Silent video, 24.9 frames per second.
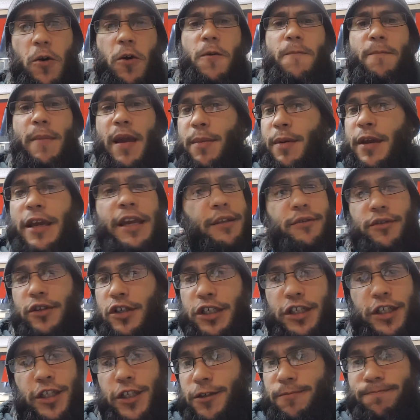or maybe
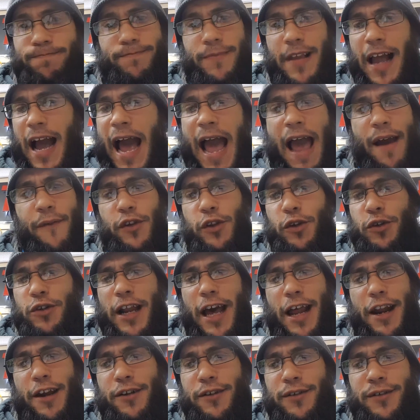just I haven't
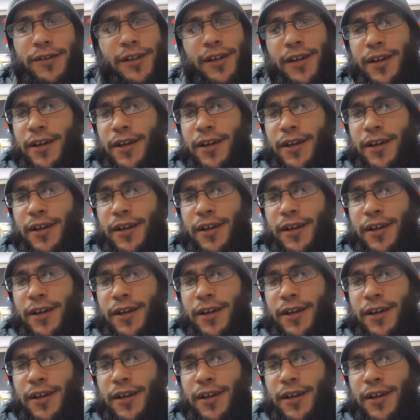learned